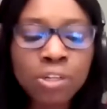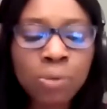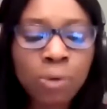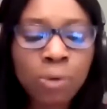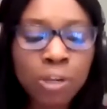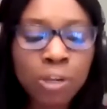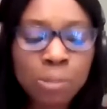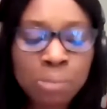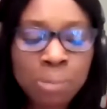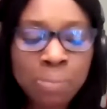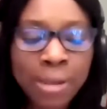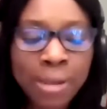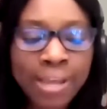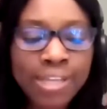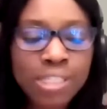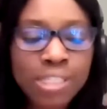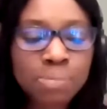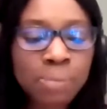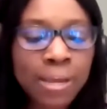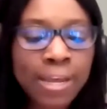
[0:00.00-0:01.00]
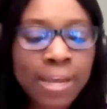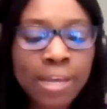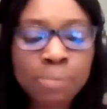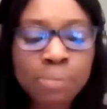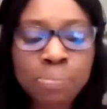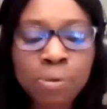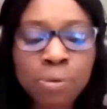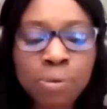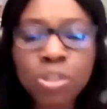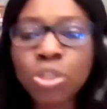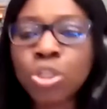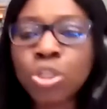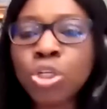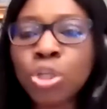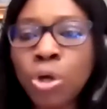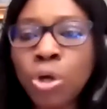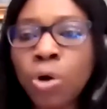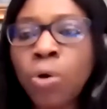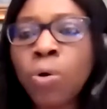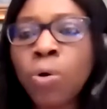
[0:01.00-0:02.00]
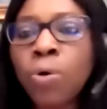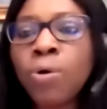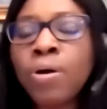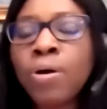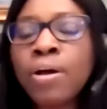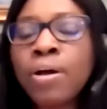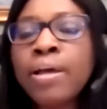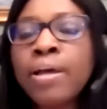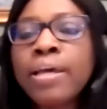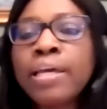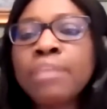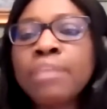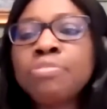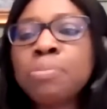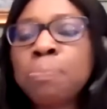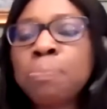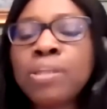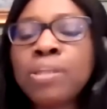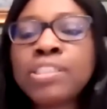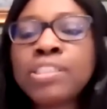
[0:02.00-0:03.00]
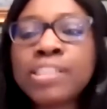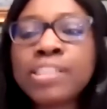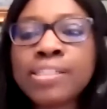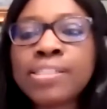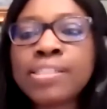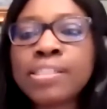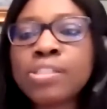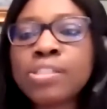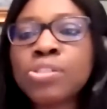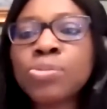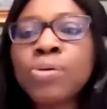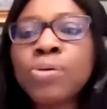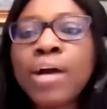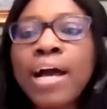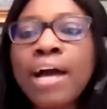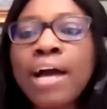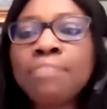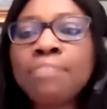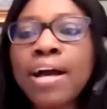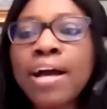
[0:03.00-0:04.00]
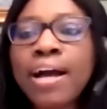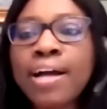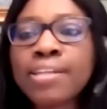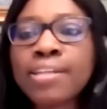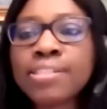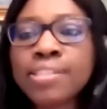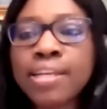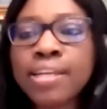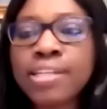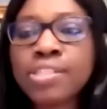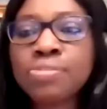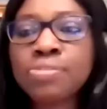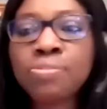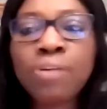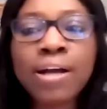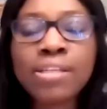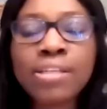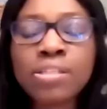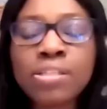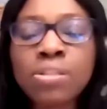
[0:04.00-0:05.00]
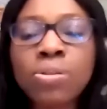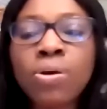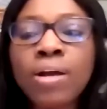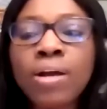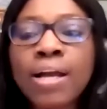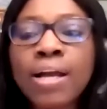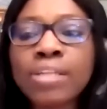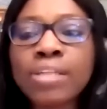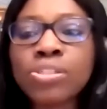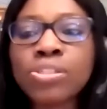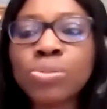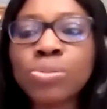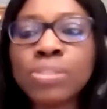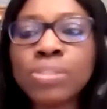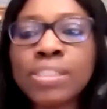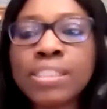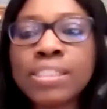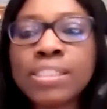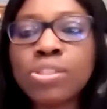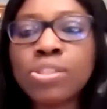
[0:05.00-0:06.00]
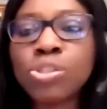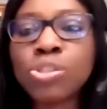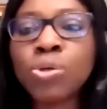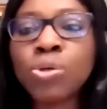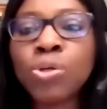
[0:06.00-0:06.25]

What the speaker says: don't know what you mean by expired, but no, if you purchase it, you have access for as long as you need it.